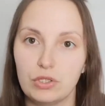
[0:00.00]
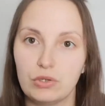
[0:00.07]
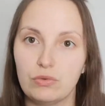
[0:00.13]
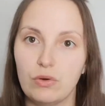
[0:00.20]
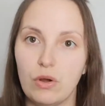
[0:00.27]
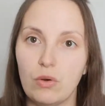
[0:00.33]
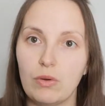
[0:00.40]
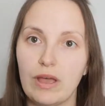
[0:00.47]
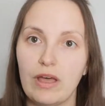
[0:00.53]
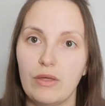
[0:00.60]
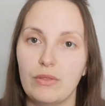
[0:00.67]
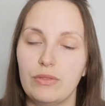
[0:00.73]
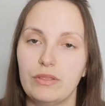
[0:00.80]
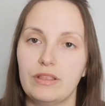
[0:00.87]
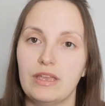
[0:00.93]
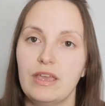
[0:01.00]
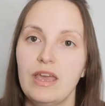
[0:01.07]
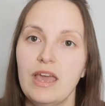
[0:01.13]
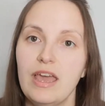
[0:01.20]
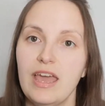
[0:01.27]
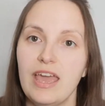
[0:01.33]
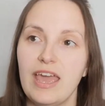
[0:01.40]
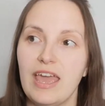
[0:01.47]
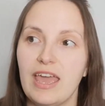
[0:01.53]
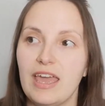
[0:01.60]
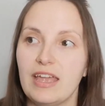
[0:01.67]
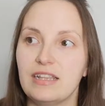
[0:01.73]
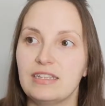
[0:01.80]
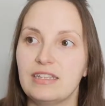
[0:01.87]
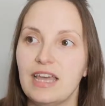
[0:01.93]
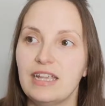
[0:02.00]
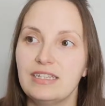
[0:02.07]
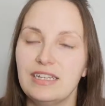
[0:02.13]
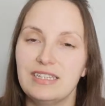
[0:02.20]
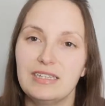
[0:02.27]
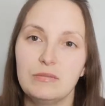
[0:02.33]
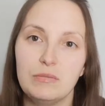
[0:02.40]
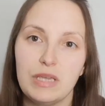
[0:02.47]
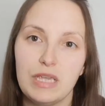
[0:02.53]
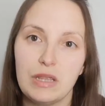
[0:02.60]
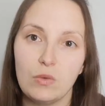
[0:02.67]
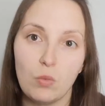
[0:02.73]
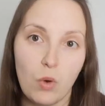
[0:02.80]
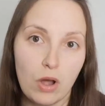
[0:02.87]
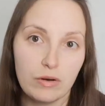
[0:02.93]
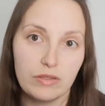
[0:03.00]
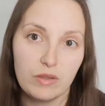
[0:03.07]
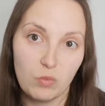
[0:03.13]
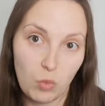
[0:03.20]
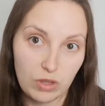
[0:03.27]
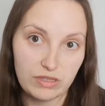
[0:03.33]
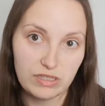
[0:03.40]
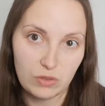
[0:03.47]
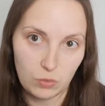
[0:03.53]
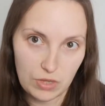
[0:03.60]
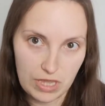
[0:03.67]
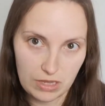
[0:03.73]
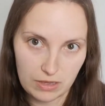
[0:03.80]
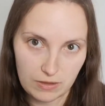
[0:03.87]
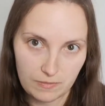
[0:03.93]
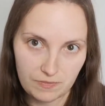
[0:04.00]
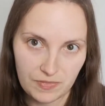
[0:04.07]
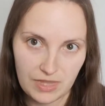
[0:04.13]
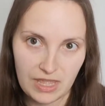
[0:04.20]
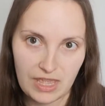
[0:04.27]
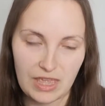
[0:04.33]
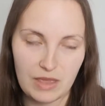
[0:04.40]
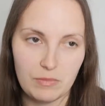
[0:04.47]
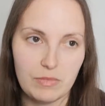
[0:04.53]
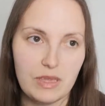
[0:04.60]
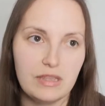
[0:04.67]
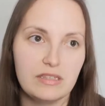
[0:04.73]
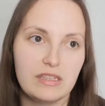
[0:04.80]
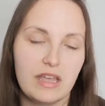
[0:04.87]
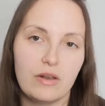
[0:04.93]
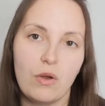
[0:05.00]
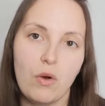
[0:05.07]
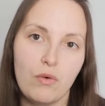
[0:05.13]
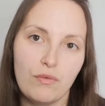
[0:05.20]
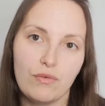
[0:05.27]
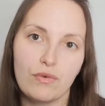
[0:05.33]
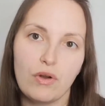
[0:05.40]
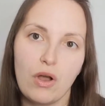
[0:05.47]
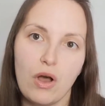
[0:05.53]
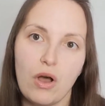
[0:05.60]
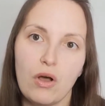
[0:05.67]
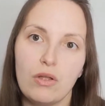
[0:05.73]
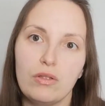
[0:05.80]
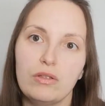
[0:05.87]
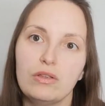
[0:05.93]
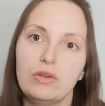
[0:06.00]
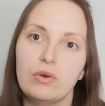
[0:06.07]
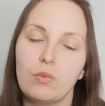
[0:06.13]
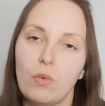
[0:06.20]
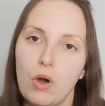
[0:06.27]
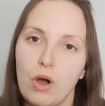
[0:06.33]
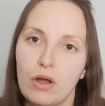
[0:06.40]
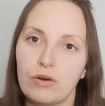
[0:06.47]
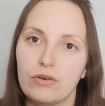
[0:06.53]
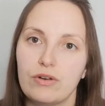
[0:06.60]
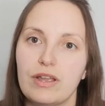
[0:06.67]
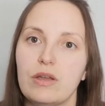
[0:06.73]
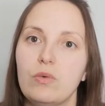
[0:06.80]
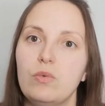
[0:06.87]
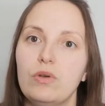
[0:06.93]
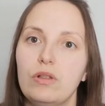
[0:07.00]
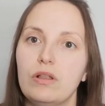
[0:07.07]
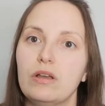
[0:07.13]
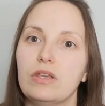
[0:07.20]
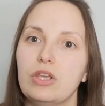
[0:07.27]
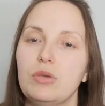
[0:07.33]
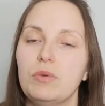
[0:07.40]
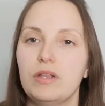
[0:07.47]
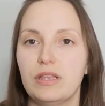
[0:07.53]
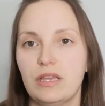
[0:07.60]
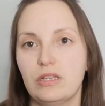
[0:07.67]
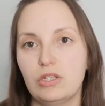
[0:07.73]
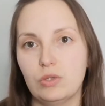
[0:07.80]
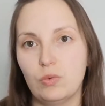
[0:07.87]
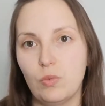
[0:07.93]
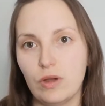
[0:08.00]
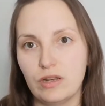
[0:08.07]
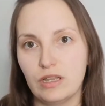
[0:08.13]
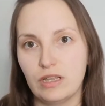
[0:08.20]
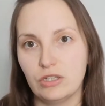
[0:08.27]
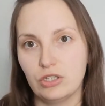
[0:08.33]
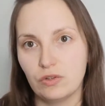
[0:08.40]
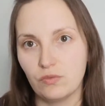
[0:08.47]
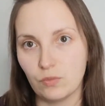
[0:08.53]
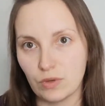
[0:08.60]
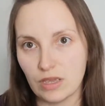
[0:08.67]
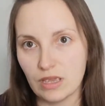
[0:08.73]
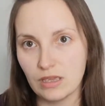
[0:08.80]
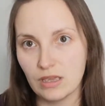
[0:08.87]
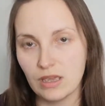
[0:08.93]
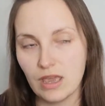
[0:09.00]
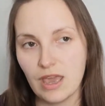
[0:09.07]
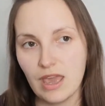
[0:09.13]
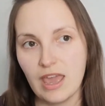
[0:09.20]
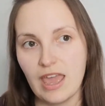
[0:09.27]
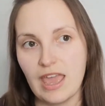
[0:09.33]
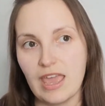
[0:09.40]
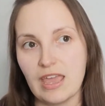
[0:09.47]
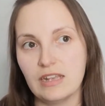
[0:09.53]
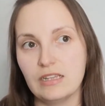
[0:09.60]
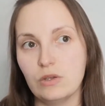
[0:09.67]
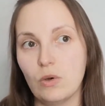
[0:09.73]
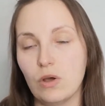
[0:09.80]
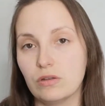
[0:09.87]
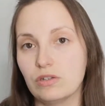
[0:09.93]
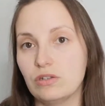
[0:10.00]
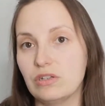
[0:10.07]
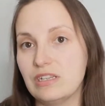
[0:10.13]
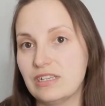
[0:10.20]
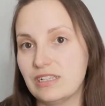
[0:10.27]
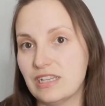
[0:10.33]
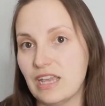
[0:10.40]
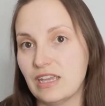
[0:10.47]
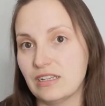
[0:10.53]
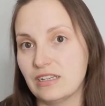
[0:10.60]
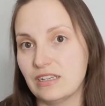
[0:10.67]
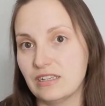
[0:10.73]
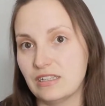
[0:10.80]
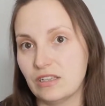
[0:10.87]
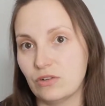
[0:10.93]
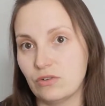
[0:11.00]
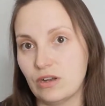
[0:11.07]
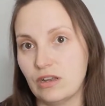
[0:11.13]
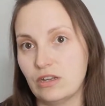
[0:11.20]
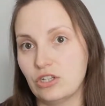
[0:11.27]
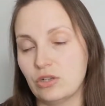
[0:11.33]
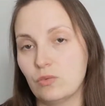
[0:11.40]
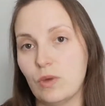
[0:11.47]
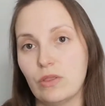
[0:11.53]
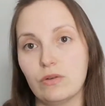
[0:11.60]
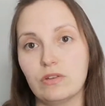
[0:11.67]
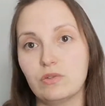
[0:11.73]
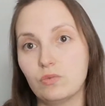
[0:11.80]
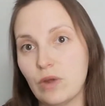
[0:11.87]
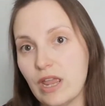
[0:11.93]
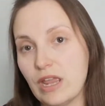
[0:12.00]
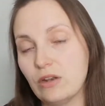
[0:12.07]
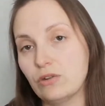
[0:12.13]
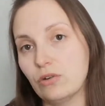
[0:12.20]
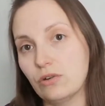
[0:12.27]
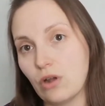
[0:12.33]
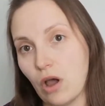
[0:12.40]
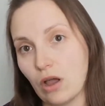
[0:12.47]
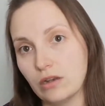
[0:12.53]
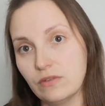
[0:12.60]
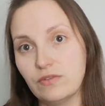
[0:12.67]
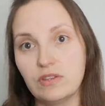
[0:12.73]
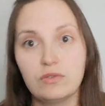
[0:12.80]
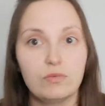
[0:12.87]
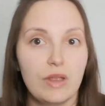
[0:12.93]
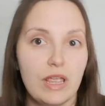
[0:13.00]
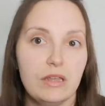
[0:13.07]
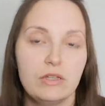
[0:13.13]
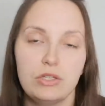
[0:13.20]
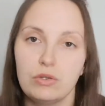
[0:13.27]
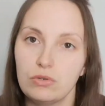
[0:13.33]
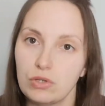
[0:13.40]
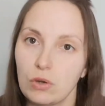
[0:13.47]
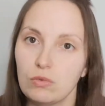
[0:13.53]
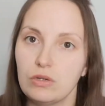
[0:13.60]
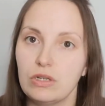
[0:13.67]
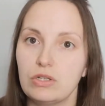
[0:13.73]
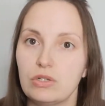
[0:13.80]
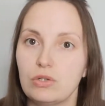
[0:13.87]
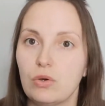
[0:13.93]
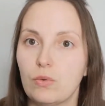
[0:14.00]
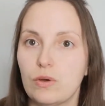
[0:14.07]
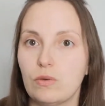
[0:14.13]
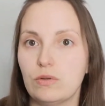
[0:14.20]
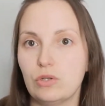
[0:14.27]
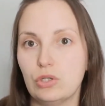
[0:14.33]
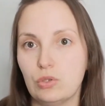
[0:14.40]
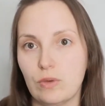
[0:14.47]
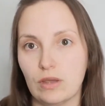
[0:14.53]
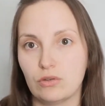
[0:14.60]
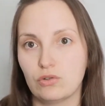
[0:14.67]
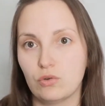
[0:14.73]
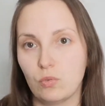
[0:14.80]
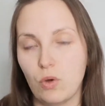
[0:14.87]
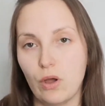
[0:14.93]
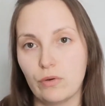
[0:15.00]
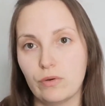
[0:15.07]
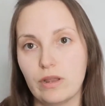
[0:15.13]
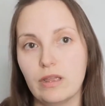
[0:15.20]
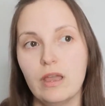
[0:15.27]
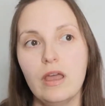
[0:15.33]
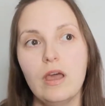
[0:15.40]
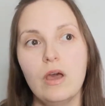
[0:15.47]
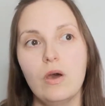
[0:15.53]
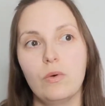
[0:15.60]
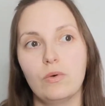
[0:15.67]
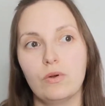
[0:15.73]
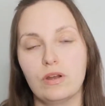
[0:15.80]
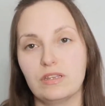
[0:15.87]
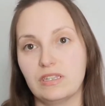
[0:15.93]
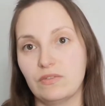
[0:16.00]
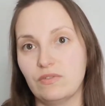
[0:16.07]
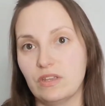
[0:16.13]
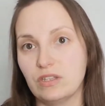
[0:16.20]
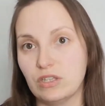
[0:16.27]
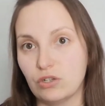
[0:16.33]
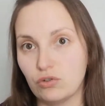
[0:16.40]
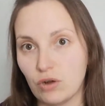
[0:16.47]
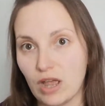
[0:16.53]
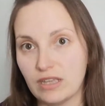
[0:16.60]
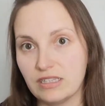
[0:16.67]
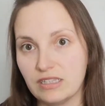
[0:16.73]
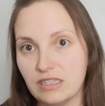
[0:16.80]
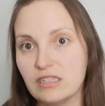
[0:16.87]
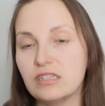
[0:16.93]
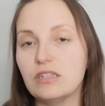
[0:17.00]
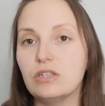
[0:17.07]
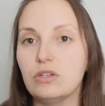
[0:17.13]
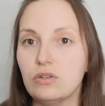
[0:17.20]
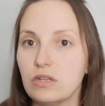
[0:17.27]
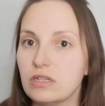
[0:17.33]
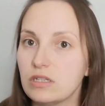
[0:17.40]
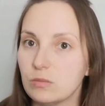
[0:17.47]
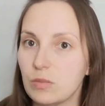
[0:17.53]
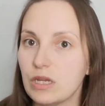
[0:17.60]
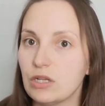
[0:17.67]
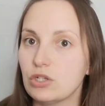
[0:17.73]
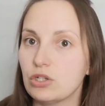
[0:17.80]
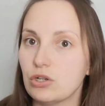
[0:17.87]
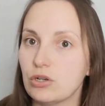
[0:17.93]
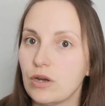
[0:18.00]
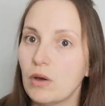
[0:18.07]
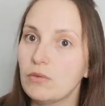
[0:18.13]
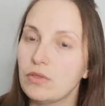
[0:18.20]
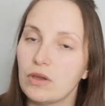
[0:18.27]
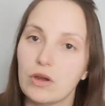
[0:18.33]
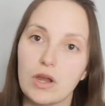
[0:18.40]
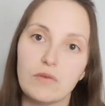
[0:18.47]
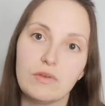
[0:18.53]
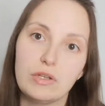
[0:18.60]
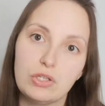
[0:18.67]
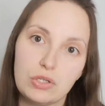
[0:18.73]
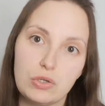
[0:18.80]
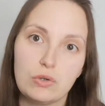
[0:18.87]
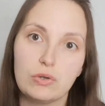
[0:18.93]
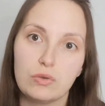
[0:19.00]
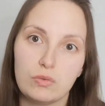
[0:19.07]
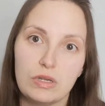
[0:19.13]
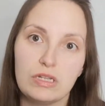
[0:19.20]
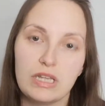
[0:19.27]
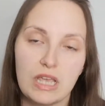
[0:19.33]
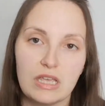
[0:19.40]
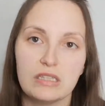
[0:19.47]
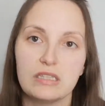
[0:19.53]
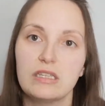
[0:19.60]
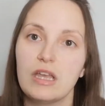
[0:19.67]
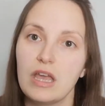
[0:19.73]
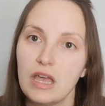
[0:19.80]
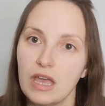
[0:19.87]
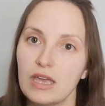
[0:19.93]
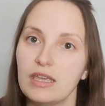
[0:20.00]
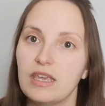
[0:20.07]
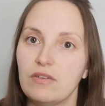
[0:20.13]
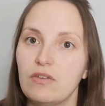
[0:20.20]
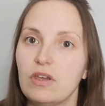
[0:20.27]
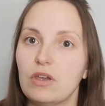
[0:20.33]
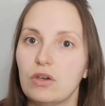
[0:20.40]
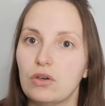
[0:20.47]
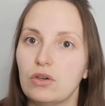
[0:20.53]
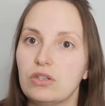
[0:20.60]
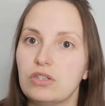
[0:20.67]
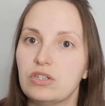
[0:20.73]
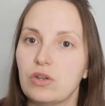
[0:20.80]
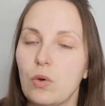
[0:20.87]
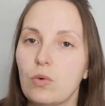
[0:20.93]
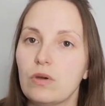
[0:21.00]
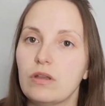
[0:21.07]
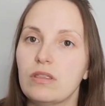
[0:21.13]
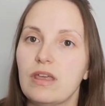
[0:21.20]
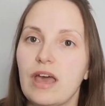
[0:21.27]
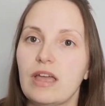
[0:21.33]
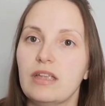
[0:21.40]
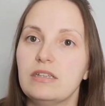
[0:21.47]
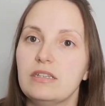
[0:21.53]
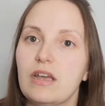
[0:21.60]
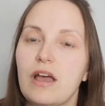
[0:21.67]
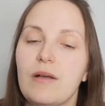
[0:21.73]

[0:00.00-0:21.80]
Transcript: grow healthily. And that doesn't mean water them once a week. It means that overall your watering will accumulate to 1 inch a week. And you also need to take into consideration whether it's rained or not. If it's rained, you don't need to go out and do extra watering, whereas if it's a dry season, you need to make sure you're out there every 2 to 3 days giving a good soak that